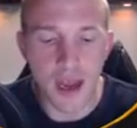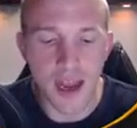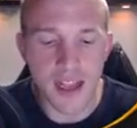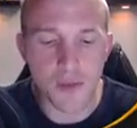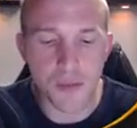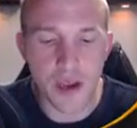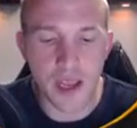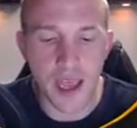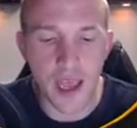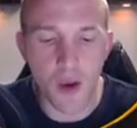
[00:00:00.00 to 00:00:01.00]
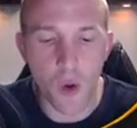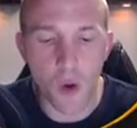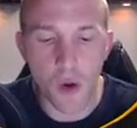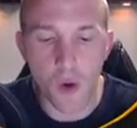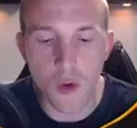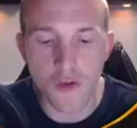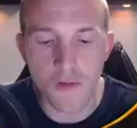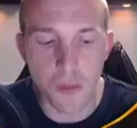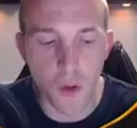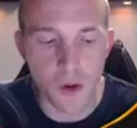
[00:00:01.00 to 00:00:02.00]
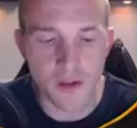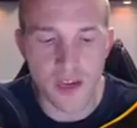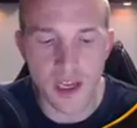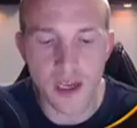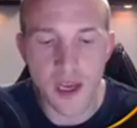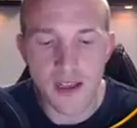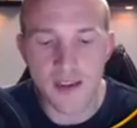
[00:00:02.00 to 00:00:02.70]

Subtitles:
Let's bring a whole host of Bowlers in,